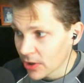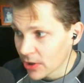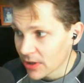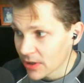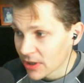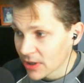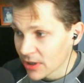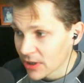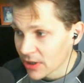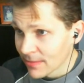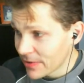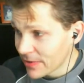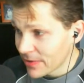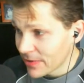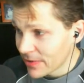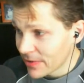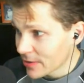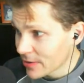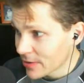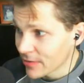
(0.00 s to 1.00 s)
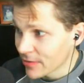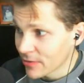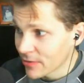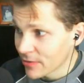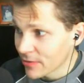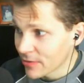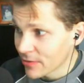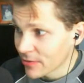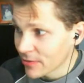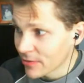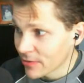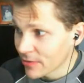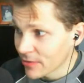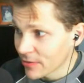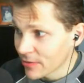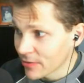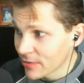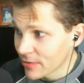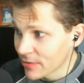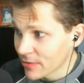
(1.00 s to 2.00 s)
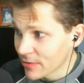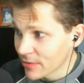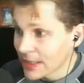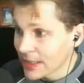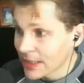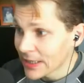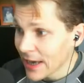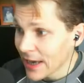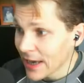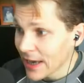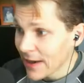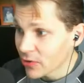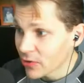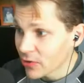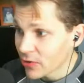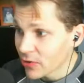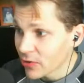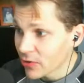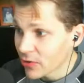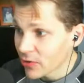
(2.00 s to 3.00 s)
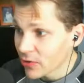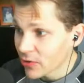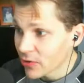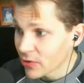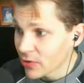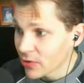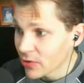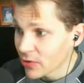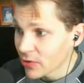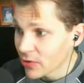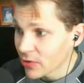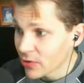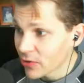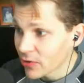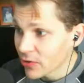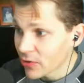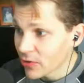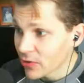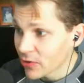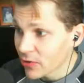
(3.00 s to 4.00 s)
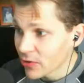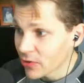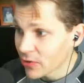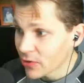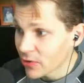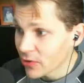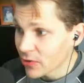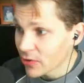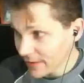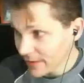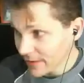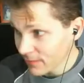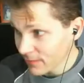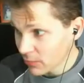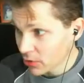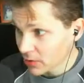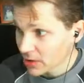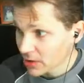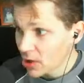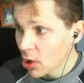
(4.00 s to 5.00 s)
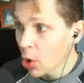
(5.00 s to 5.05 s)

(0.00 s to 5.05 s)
My tip is this: you don't need to complete the Yavin story in order to unlock the Priority Transport.